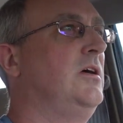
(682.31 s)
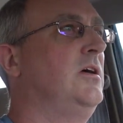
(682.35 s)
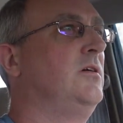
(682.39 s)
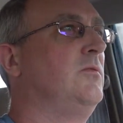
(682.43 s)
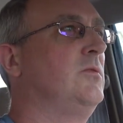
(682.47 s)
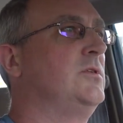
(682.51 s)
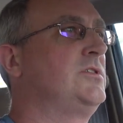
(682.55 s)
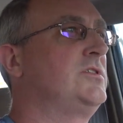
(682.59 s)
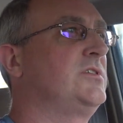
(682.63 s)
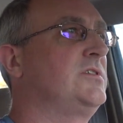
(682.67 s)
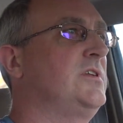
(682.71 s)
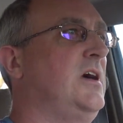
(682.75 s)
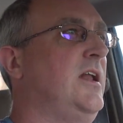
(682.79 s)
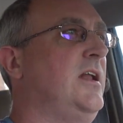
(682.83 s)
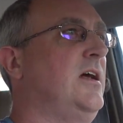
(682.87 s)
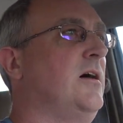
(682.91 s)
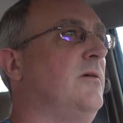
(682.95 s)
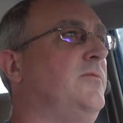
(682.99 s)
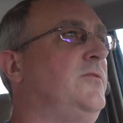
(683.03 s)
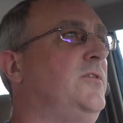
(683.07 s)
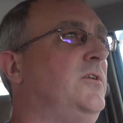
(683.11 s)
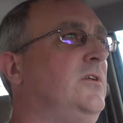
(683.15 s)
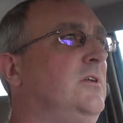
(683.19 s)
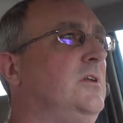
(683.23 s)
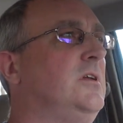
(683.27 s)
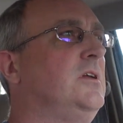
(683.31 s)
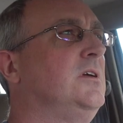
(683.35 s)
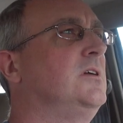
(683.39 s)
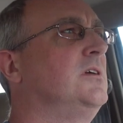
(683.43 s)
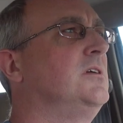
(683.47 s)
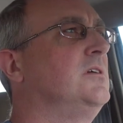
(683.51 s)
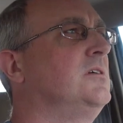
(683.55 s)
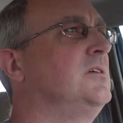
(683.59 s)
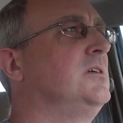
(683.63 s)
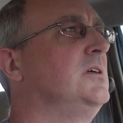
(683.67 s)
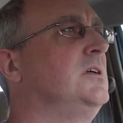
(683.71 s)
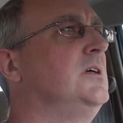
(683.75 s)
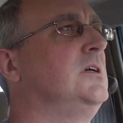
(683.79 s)
which is not helpful,
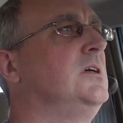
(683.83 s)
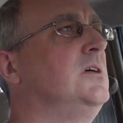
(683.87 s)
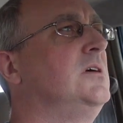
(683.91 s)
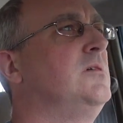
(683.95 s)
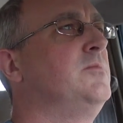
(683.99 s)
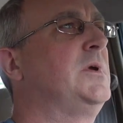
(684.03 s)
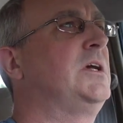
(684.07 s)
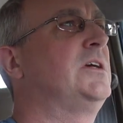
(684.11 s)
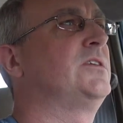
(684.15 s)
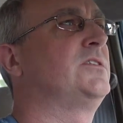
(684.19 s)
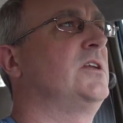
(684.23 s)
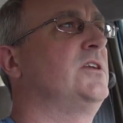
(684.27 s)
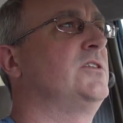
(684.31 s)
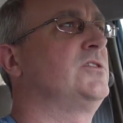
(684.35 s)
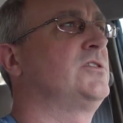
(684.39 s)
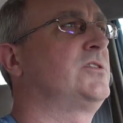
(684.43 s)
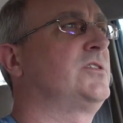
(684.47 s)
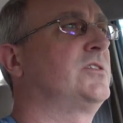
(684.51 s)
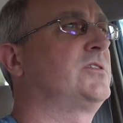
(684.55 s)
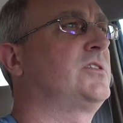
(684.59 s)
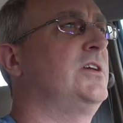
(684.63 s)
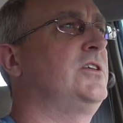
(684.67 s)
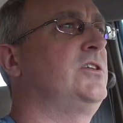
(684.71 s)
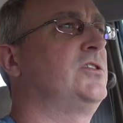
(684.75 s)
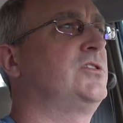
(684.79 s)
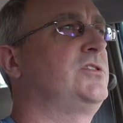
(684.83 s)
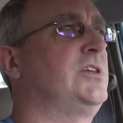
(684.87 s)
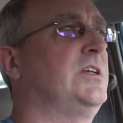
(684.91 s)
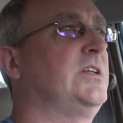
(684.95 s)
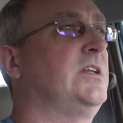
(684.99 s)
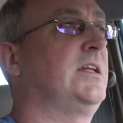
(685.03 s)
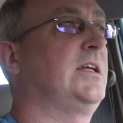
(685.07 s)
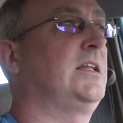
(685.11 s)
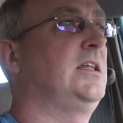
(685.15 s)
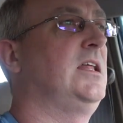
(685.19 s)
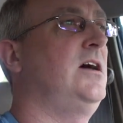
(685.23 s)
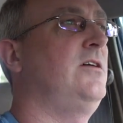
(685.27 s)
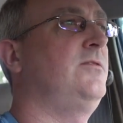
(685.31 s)
because then it just looks like you're
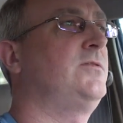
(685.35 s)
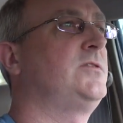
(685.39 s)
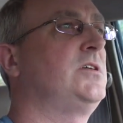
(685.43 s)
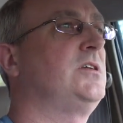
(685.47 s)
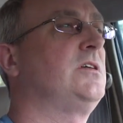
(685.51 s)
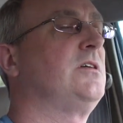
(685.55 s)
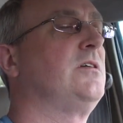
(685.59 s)
signaling left.